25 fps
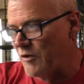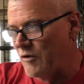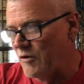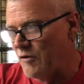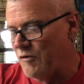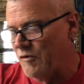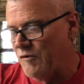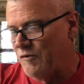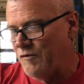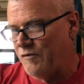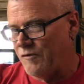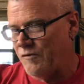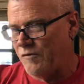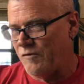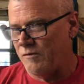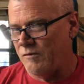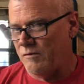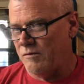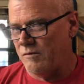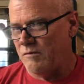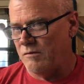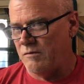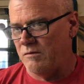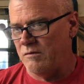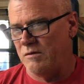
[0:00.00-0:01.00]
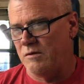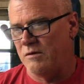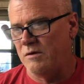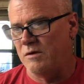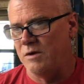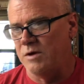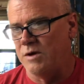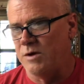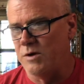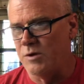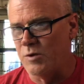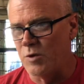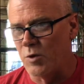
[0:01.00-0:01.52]
of
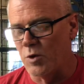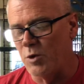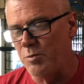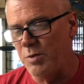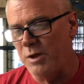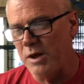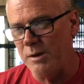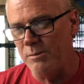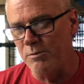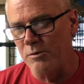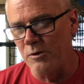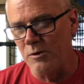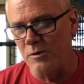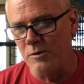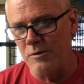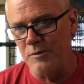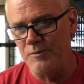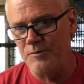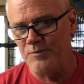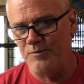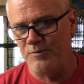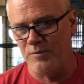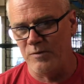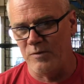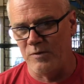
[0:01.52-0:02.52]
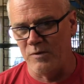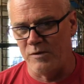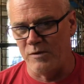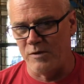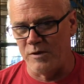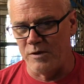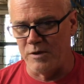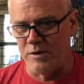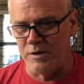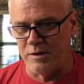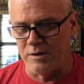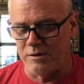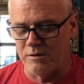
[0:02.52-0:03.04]
newer people
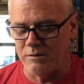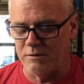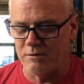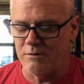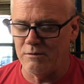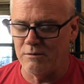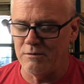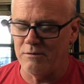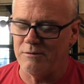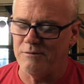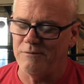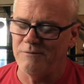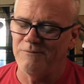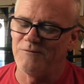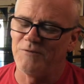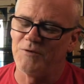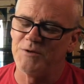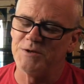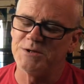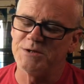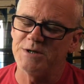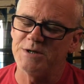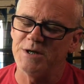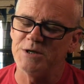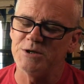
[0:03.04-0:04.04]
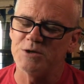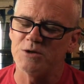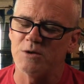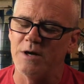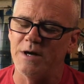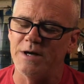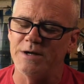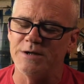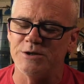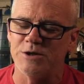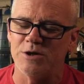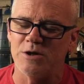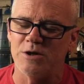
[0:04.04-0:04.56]
that for stitch
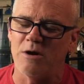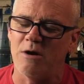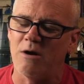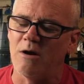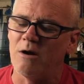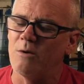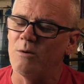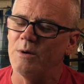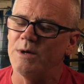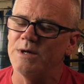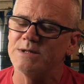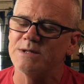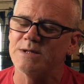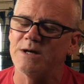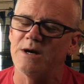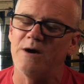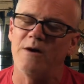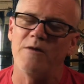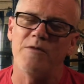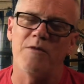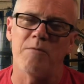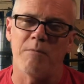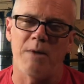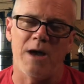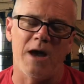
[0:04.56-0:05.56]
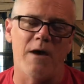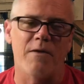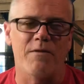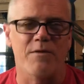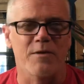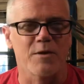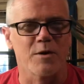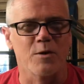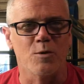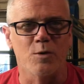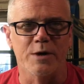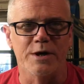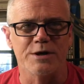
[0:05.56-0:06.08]
lines you always got the math
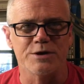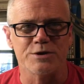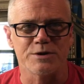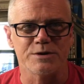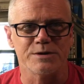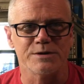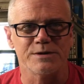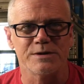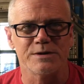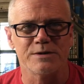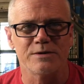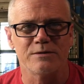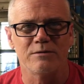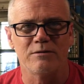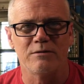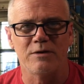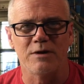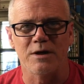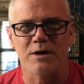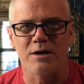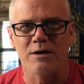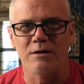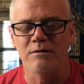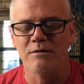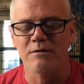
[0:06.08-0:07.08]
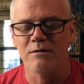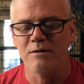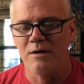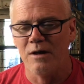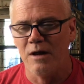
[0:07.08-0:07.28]
equations, okay?